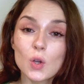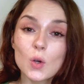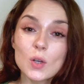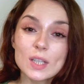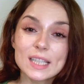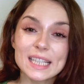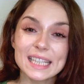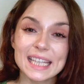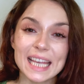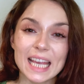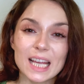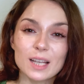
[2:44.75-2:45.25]

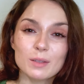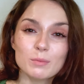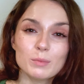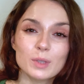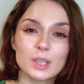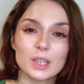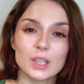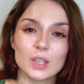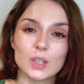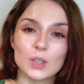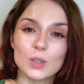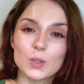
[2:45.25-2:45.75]
can be
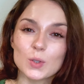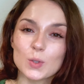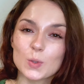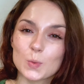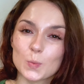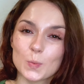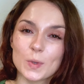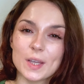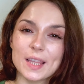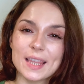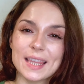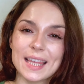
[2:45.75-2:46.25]
used
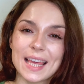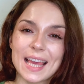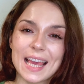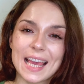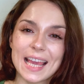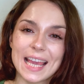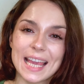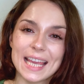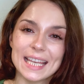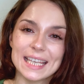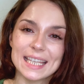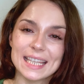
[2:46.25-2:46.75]
with
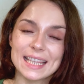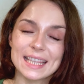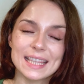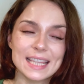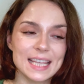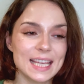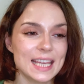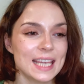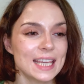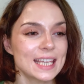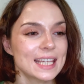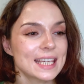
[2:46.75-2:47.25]

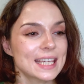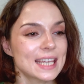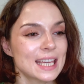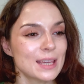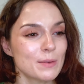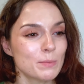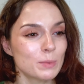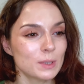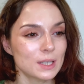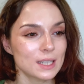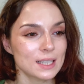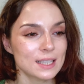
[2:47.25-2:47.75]
anything.
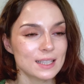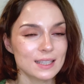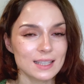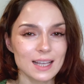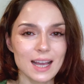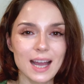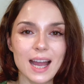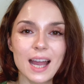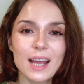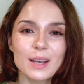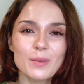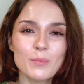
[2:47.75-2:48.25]
Keep it
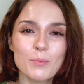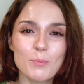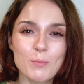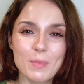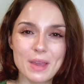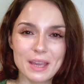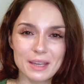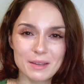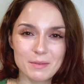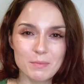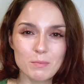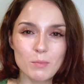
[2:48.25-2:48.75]
aside,
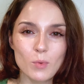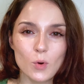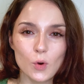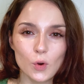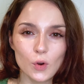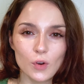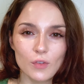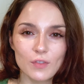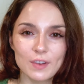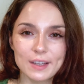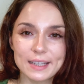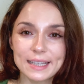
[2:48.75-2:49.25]
make
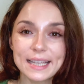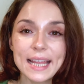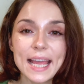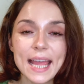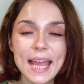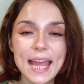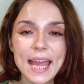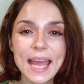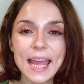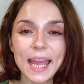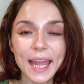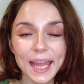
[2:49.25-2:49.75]
more of it.
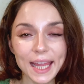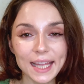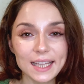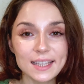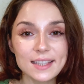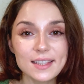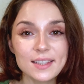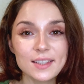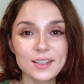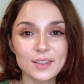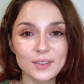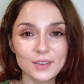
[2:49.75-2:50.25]

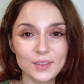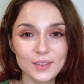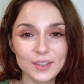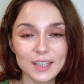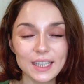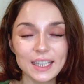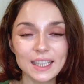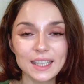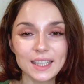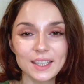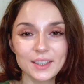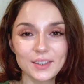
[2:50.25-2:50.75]
It's
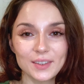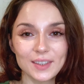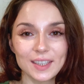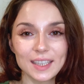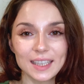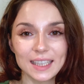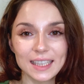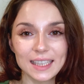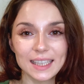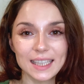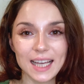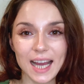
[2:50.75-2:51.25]

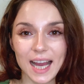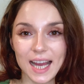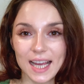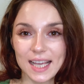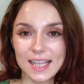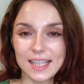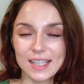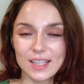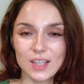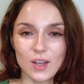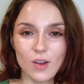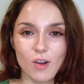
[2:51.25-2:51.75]
really
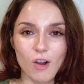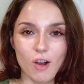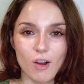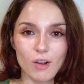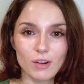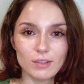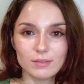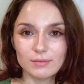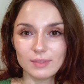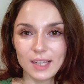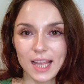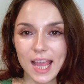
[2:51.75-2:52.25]
nice
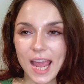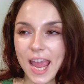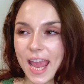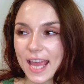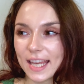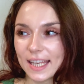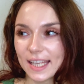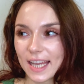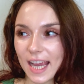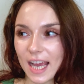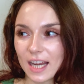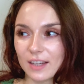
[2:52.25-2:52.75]
on
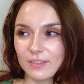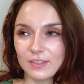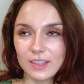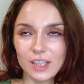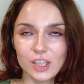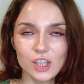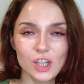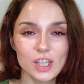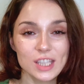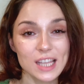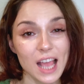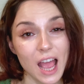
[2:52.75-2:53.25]
any kind of
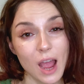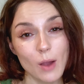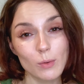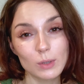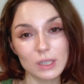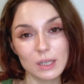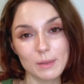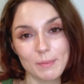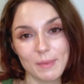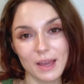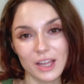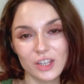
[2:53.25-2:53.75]
dishes. I
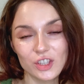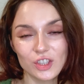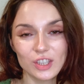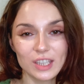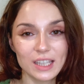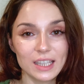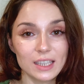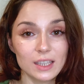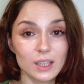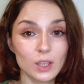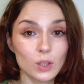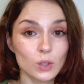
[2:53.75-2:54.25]
would imagine
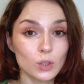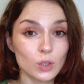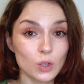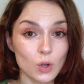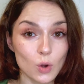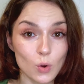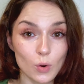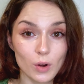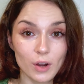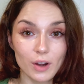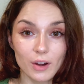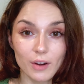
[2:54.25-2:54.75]
it could
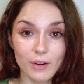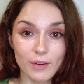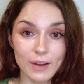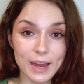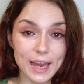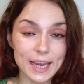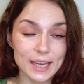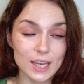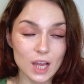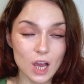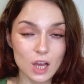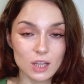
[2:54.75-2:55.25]
go
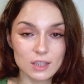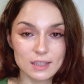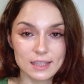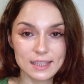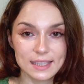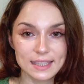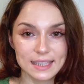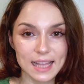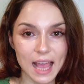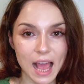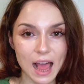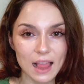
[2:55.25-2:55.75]
great on
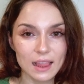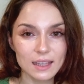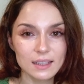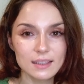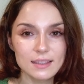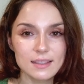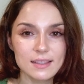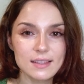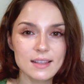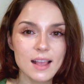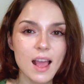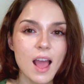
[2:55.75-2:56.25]

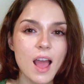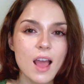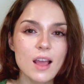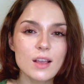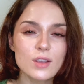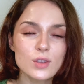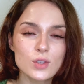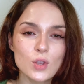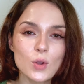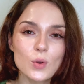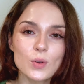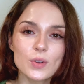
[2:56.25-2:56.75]
salads.
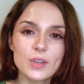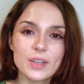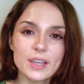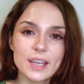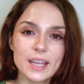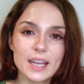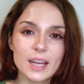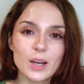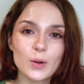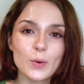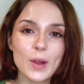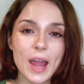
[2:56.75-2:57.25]
So
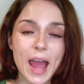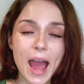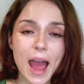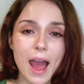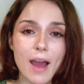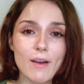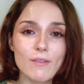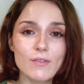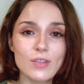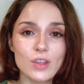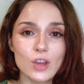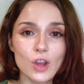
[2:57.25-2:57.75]
here we
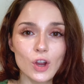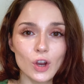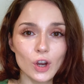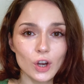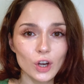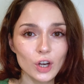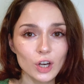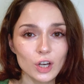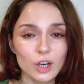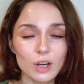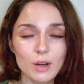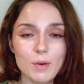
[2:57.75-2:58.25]
have the
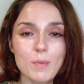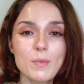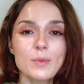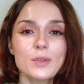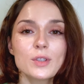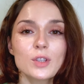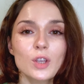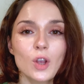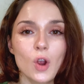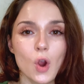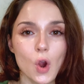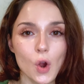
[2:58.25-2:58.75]

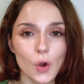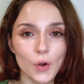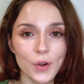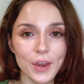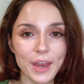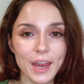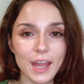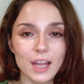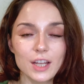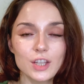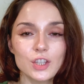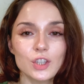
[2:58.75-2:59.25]
herbs,
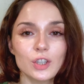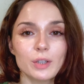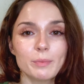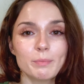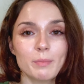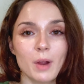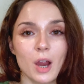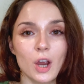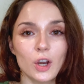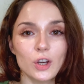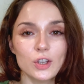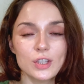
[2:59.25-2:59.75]
coriander,
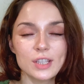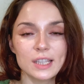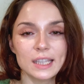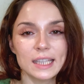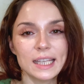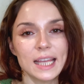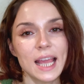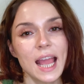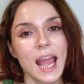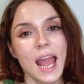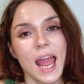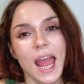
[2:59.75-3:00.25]

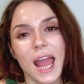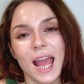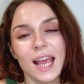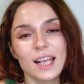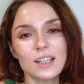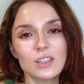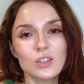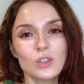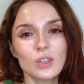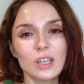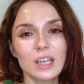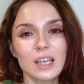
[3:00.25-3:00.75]
parsley.
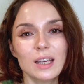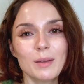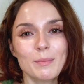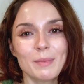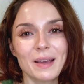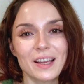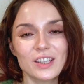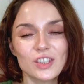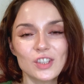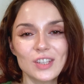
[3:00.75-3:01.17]
As you can imagine,